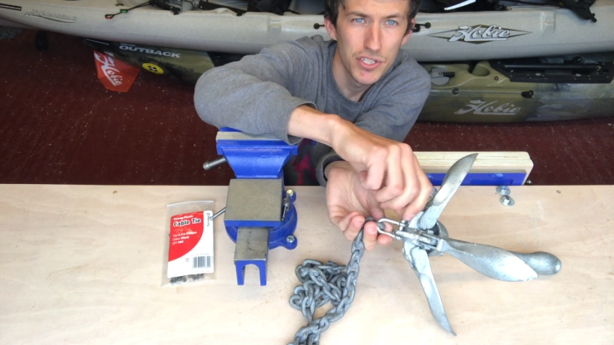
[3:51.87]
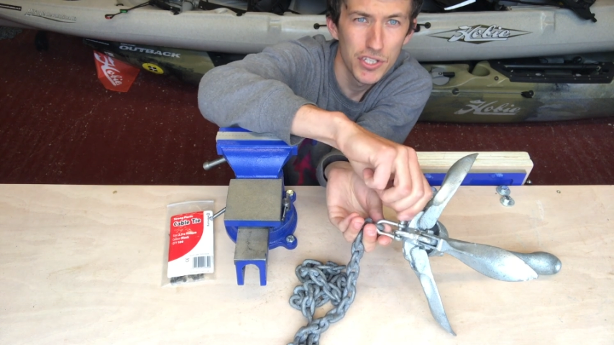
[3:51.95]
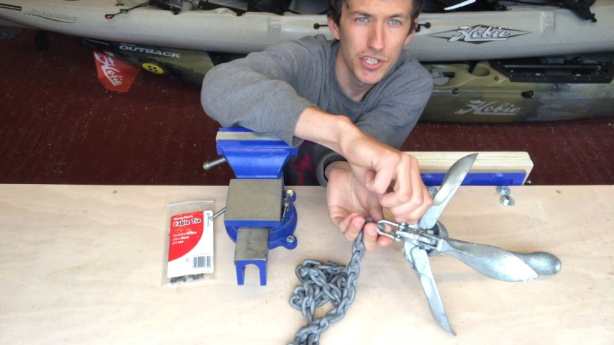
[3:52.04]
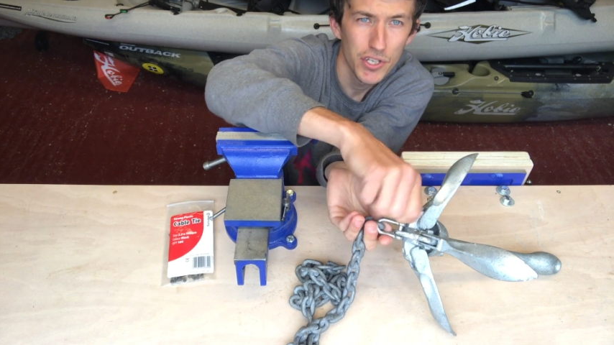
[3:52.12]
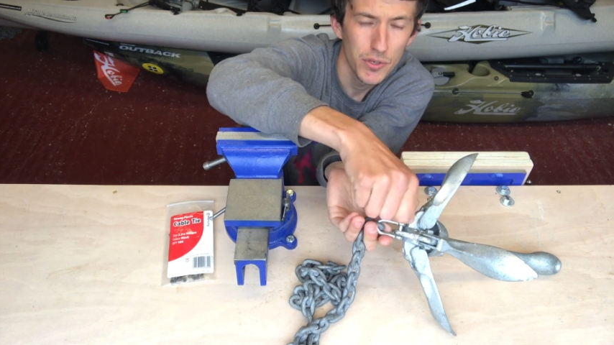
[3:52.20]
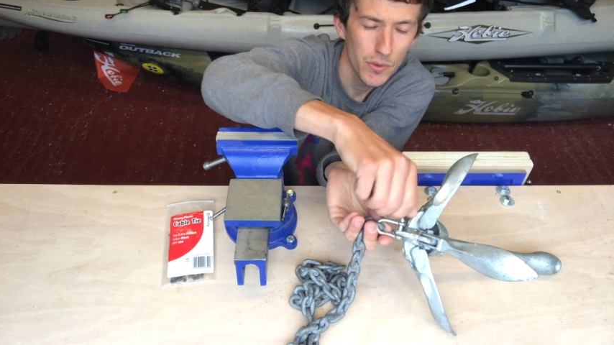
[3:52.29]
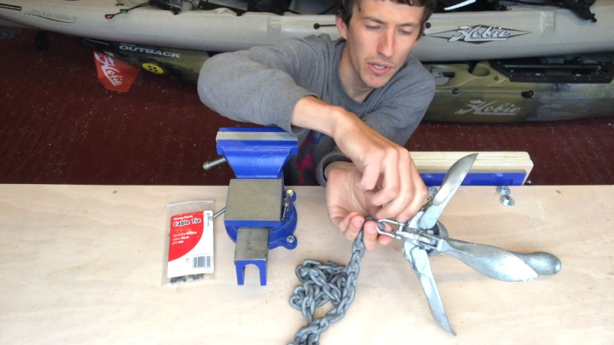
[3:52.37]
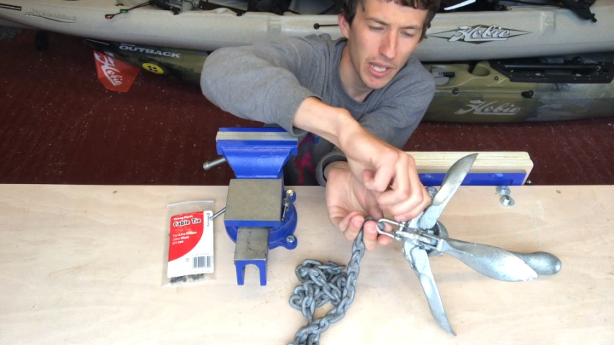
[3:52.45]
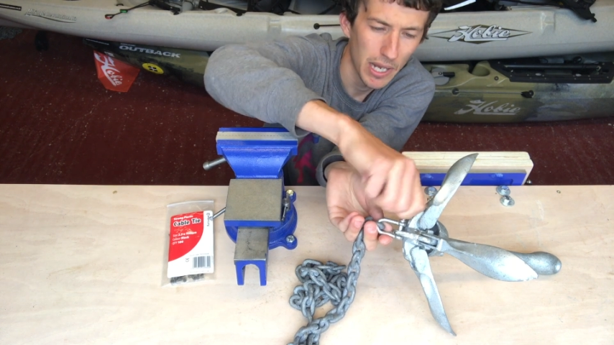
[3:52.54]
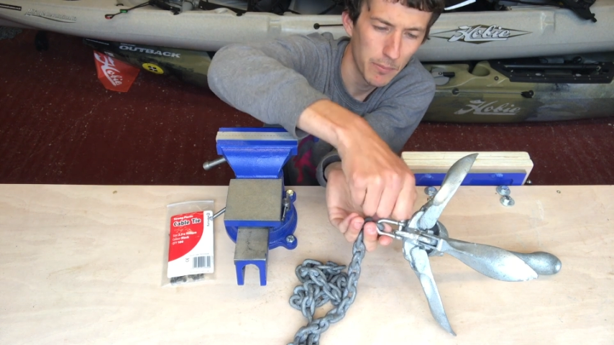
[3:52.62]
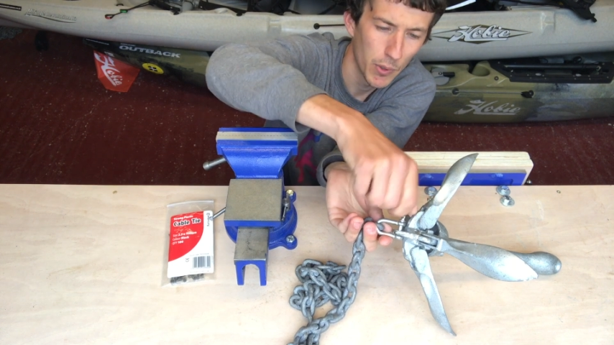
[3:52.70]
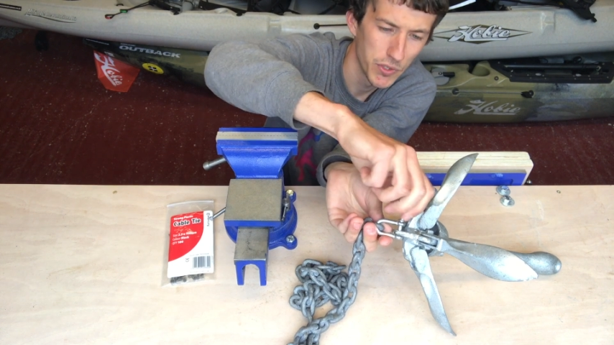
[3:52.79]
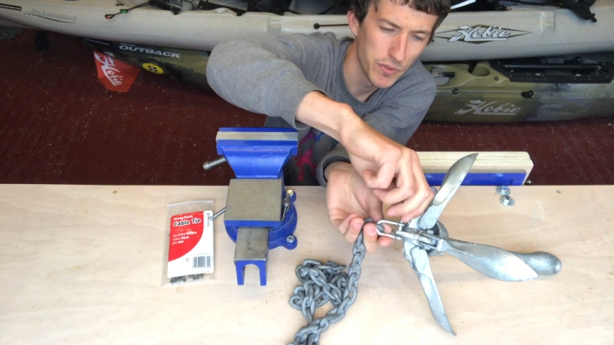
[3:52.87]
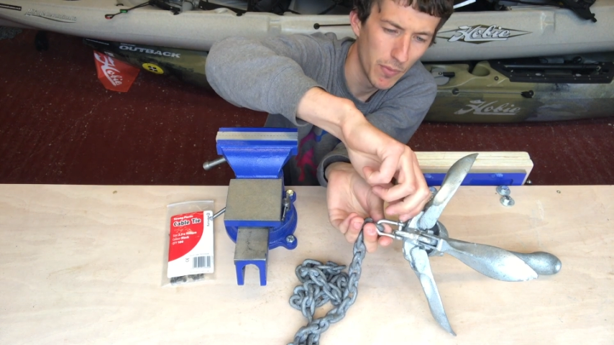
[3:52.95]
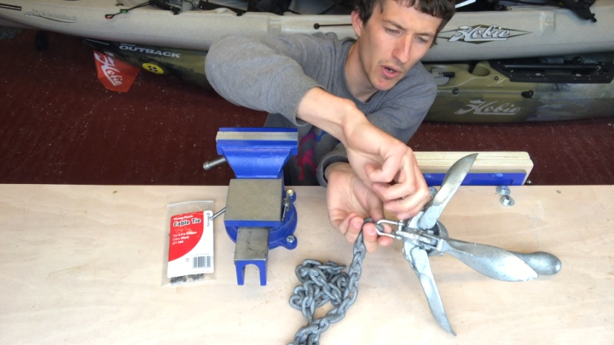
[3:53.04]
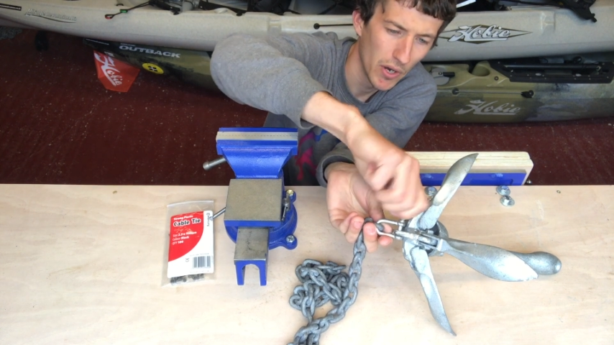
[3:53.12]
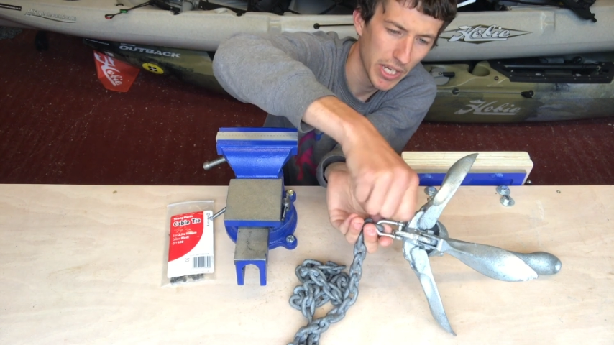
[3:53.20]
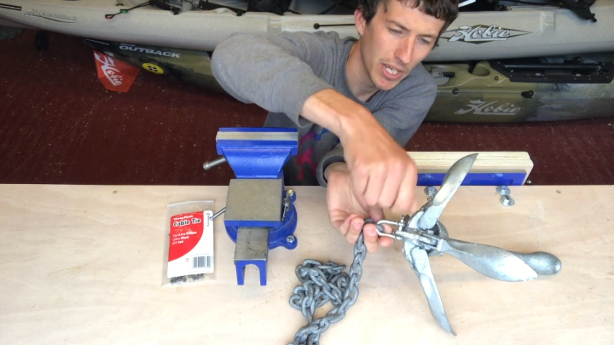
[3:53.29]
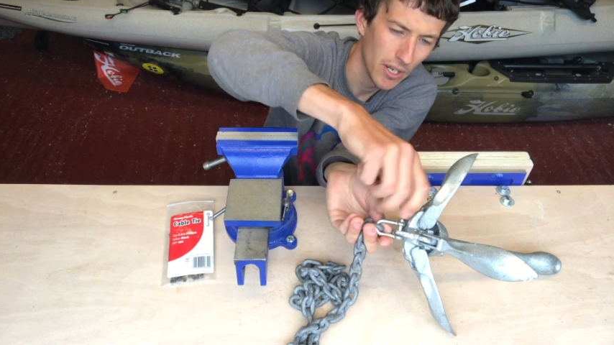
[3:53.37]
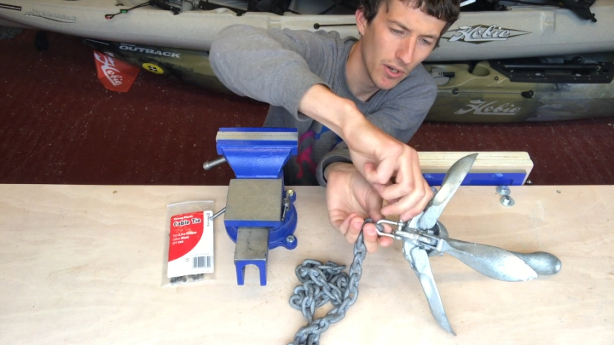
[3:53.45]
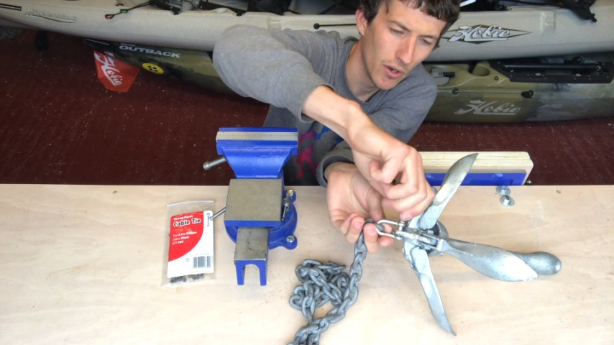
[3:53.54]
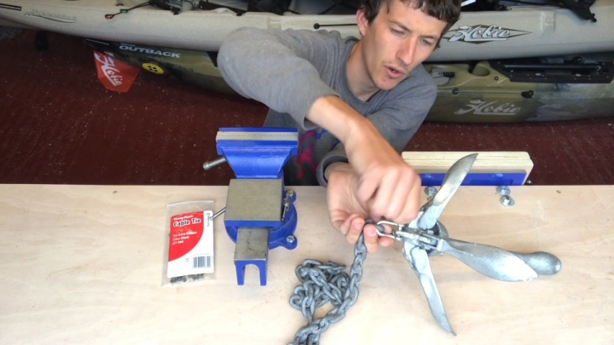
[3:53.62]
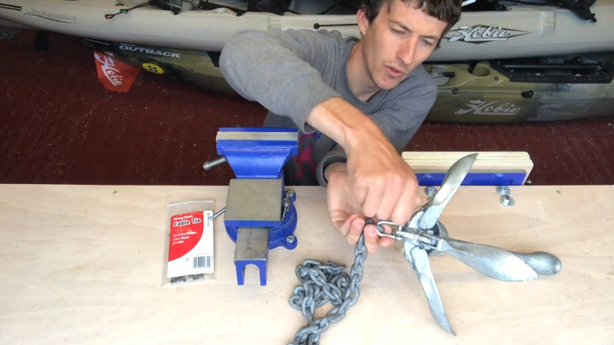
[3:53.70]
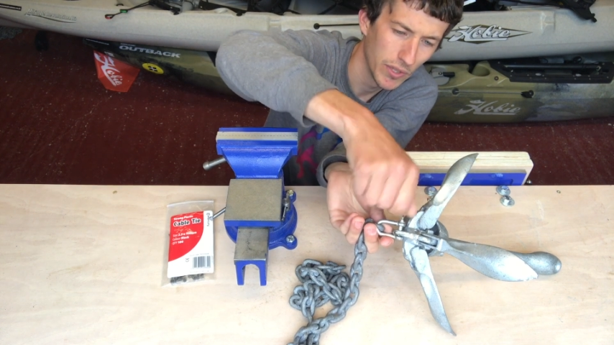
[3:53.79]
to that bottom eye
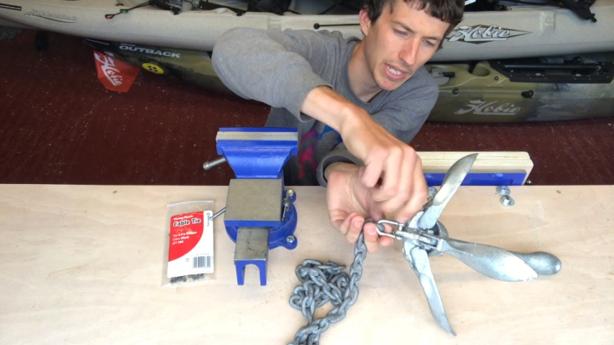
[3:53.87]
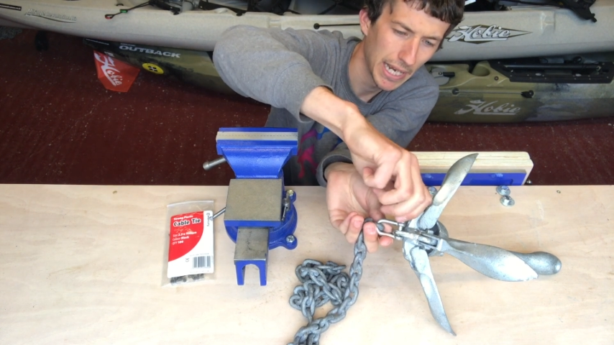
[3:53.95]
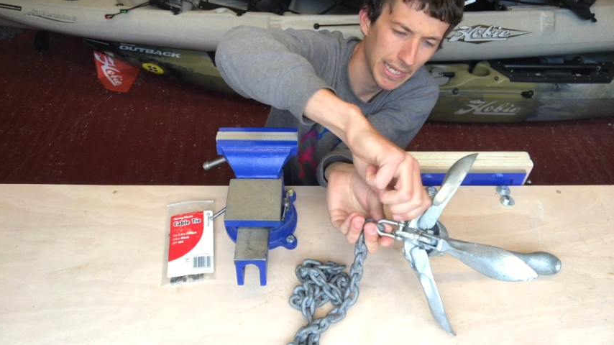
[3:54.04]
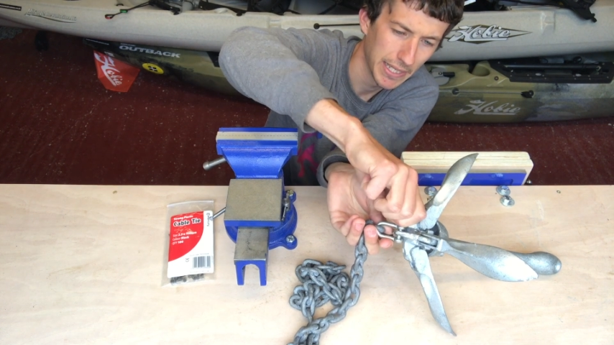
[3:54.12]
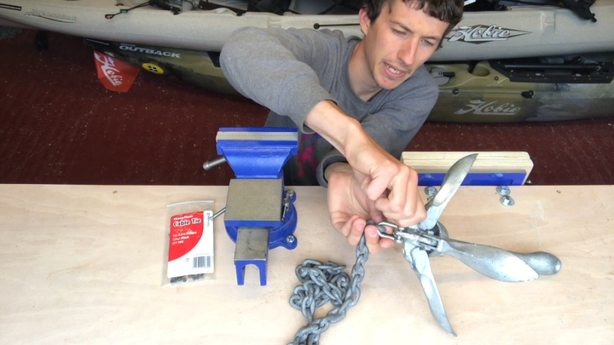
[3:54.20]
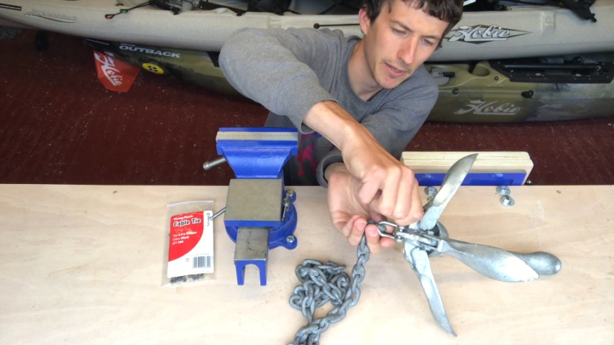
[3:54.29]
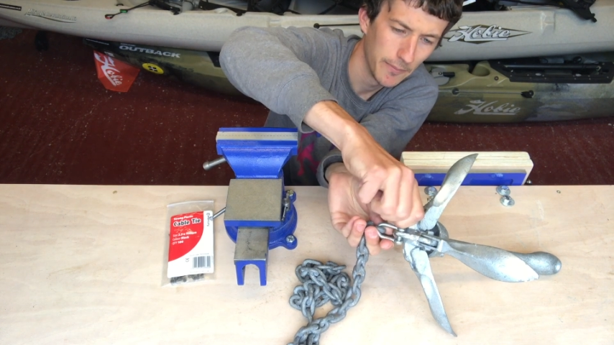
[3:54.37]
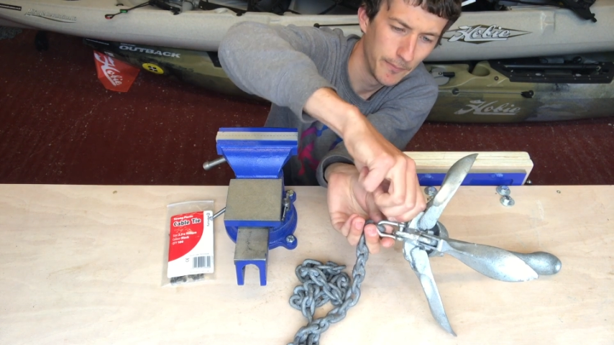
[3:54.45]
on the anchor.